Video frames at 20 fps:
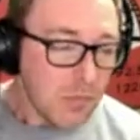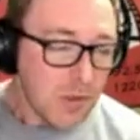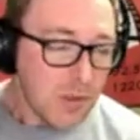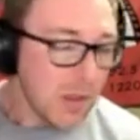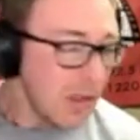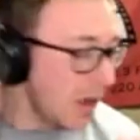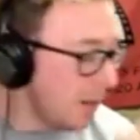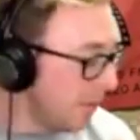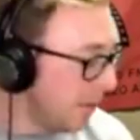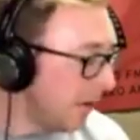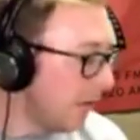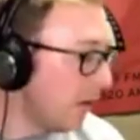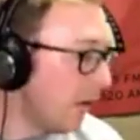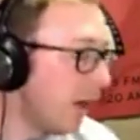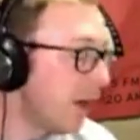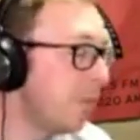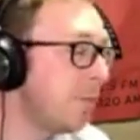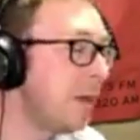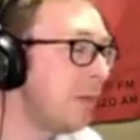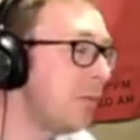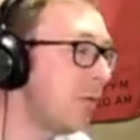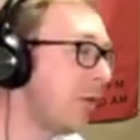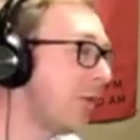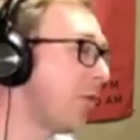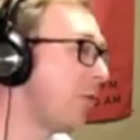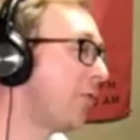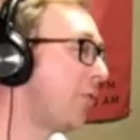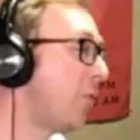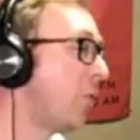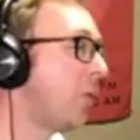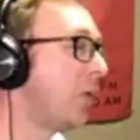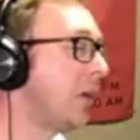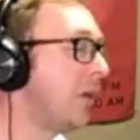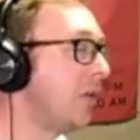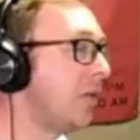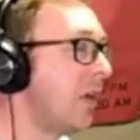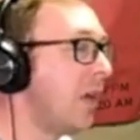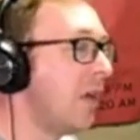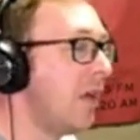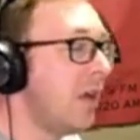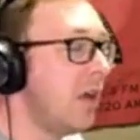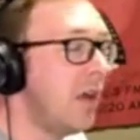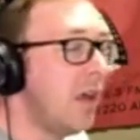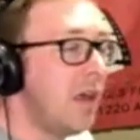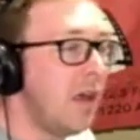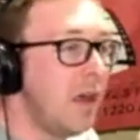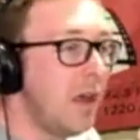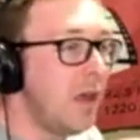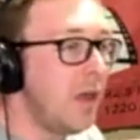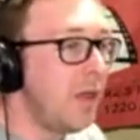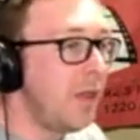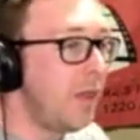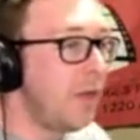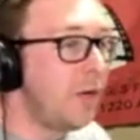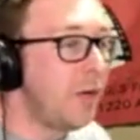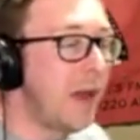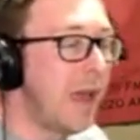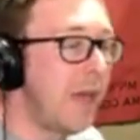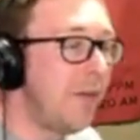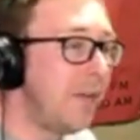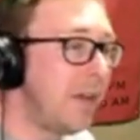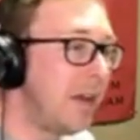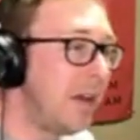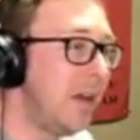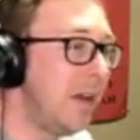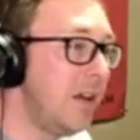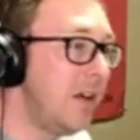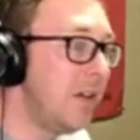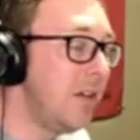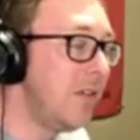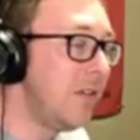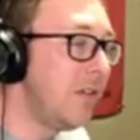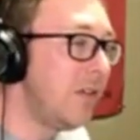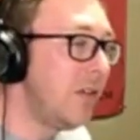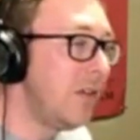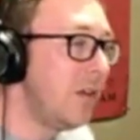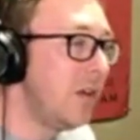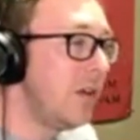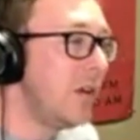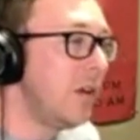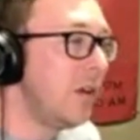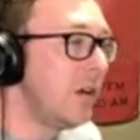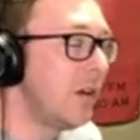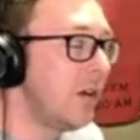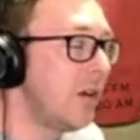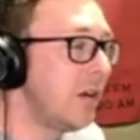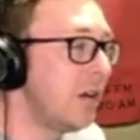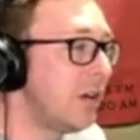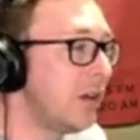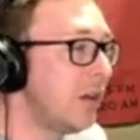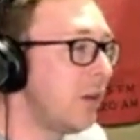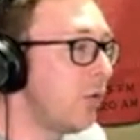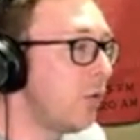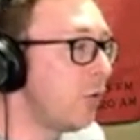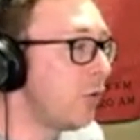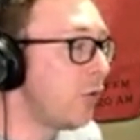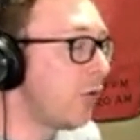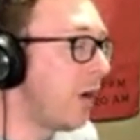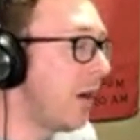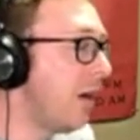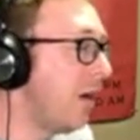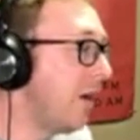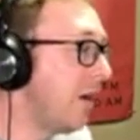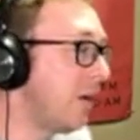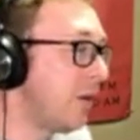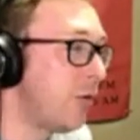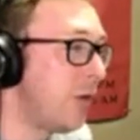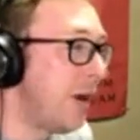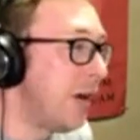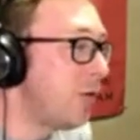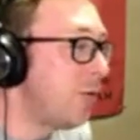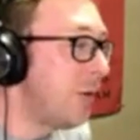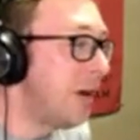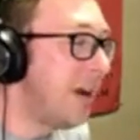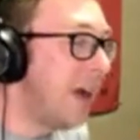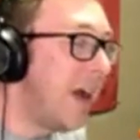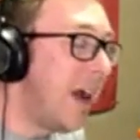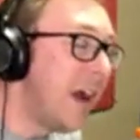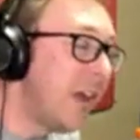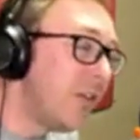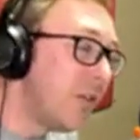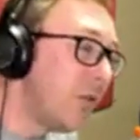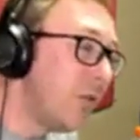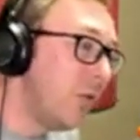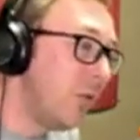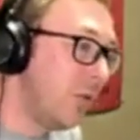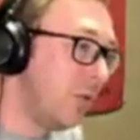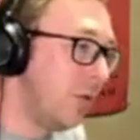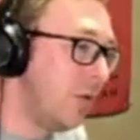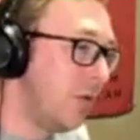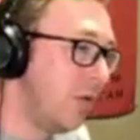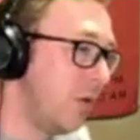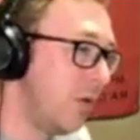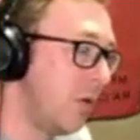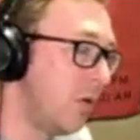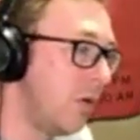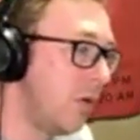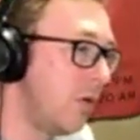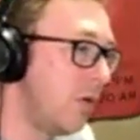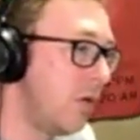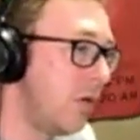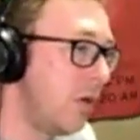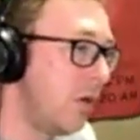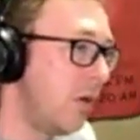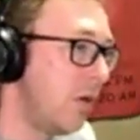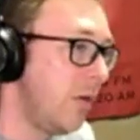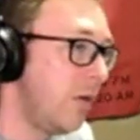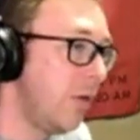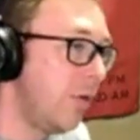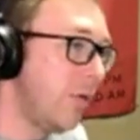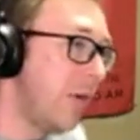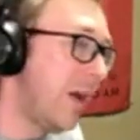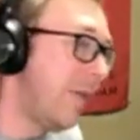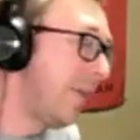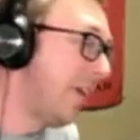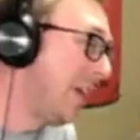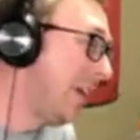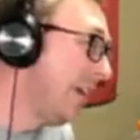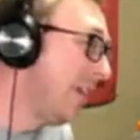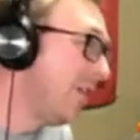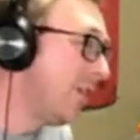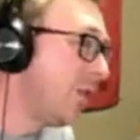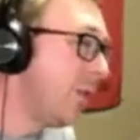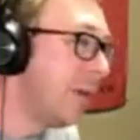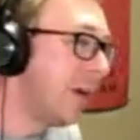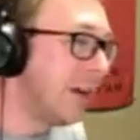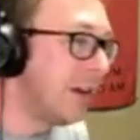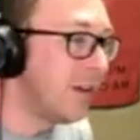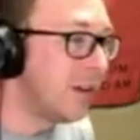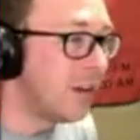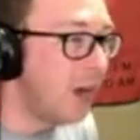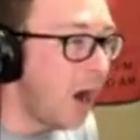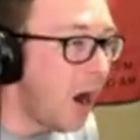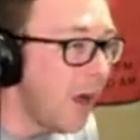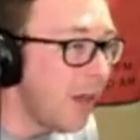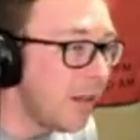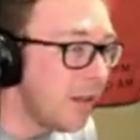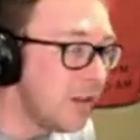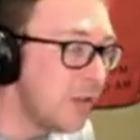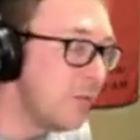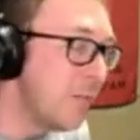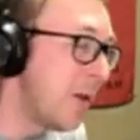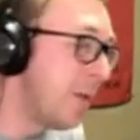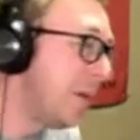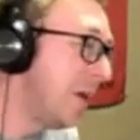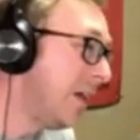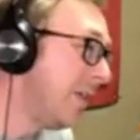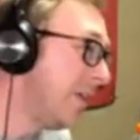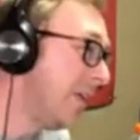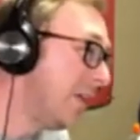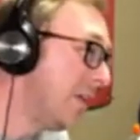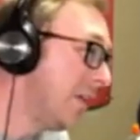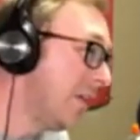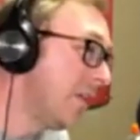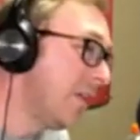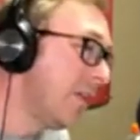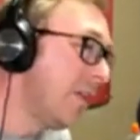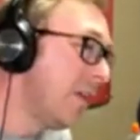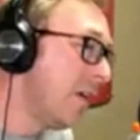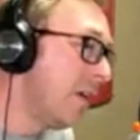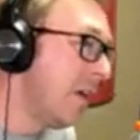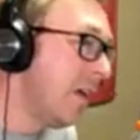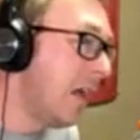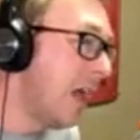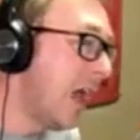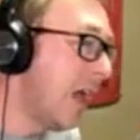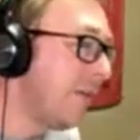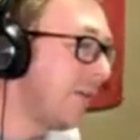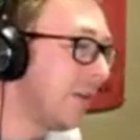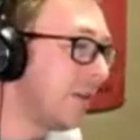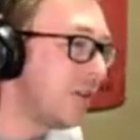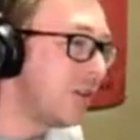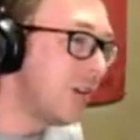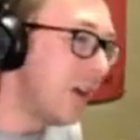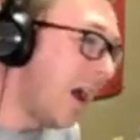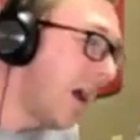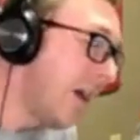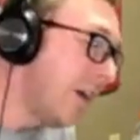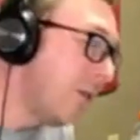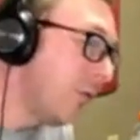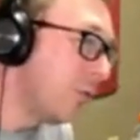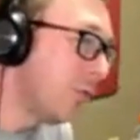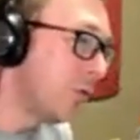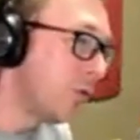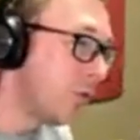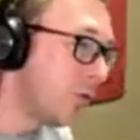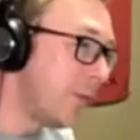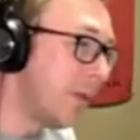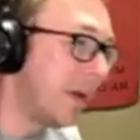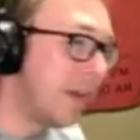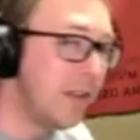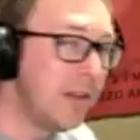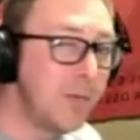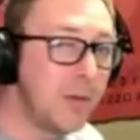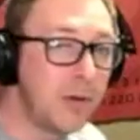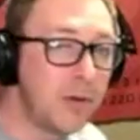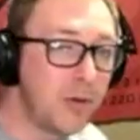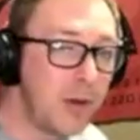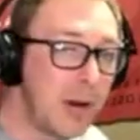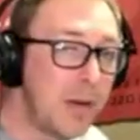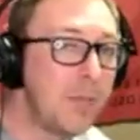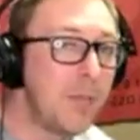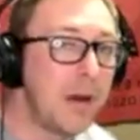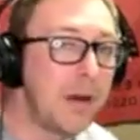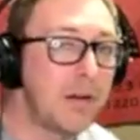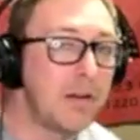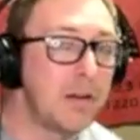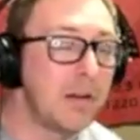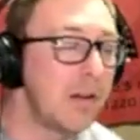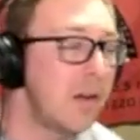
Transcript: I mean, a lot of people in their 40s, they're having kids, you know, graduate high school. They're having kids going into college, maybe even having a child, which would make them a grandparent.